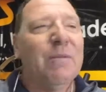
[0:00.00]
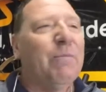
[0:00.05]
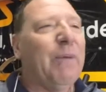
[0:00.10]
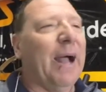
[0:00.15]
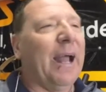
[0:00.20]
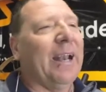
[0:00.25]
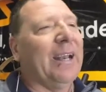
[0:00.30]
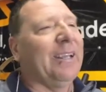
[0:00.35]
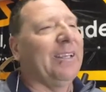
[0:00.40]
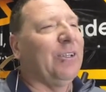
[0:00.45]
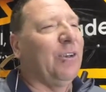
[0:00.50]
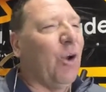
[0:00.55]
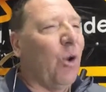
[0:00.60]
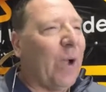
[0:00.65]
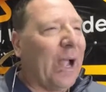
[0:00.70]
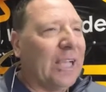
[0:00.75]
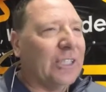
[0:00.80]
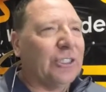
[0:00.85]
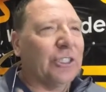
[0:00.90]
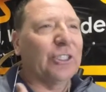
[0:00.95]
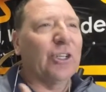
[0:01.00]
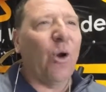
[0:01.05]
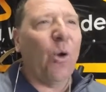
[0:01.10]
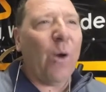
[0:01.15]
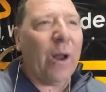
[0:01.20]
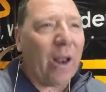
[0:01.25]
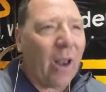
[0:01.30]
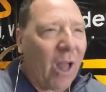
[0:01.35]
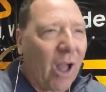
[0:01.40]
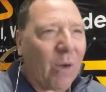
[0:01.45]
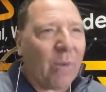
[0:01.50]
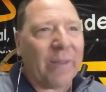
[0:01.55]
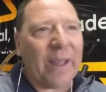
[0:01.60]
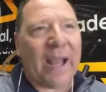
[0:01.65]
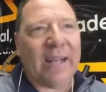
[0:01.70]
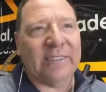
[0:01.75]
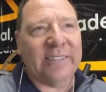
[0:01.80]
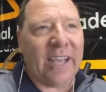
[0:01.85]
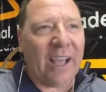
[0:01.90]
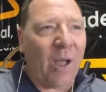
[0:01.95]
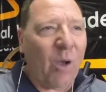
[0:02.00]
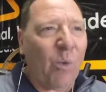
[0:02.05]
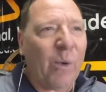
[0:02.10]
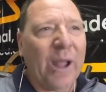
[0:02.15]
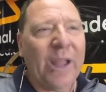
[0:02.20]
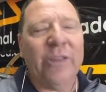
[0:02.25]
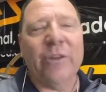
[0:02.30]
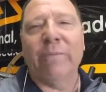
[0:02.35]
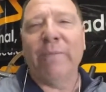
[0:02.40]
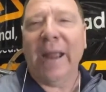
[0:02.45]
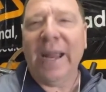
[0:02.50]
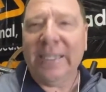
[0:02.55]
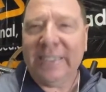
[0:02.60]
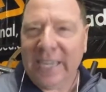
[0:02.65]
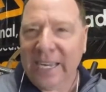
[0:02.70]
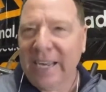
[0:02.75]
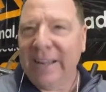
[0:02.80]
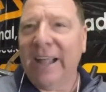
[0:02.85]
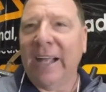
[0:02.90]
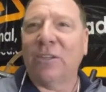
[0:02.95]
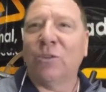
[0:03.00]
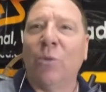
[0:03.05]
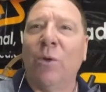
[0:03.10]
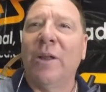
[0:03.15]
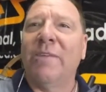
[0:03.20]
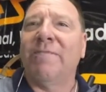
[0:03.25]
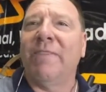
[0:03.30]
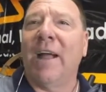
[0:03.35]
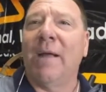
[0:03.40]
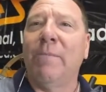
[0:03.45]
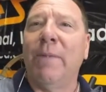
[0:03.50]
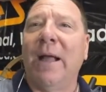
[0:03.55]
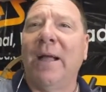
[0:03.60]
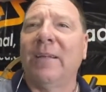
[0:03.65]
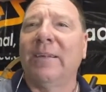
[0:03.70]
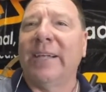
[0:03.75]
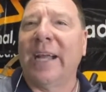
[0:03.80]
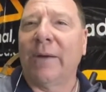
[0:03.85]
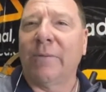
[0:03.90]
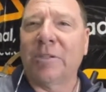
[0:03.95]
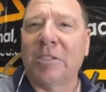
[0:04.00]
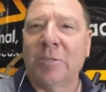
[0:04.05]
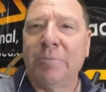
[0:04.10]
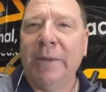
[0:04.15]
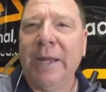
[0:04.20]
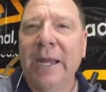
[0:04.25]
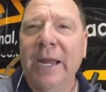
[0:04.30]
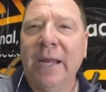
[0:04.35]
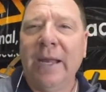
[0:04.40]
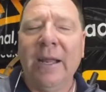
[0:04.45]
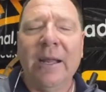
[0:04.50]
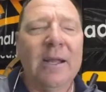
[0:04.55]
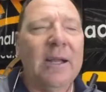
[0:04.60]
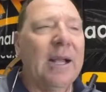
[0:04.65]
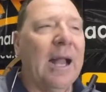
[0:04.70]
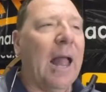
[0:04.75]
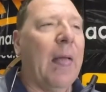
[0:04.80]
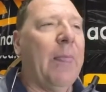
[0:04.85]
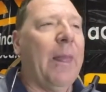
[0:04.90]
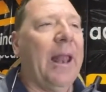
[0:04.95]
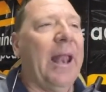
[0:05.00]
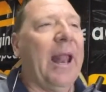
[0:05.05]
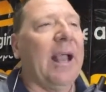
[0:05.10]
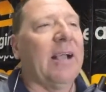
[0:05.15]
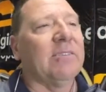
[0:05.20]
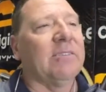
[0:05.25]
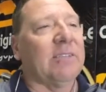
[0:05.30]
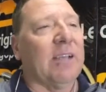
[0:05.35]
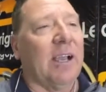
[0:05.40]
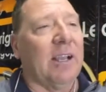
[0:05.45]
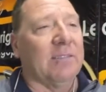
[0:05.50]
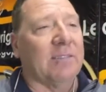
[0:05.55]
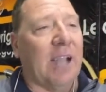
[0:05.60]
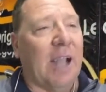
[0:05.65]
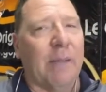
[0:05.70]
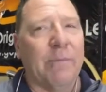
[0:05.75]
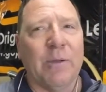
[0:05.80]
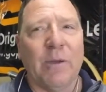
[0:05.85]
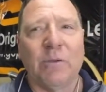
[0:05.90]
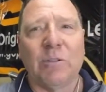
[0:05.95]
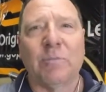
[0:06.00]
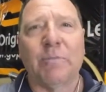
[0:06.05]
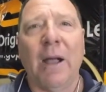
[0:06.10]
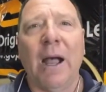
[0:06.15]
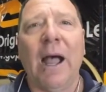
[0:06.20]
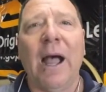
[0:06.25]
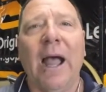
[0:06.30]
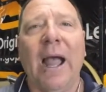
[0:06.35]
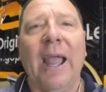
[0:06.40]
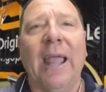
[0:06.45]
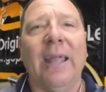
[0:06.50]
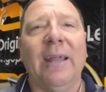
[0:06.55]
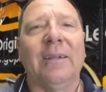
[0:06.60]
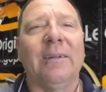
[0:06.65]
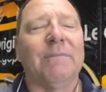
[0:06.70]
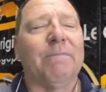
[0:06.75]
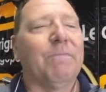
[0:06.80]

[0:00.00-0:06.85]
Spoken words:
But, you know, as you're going along with that tailwind, you're maintaining that 25 mile an hour speed, and then as time goes by,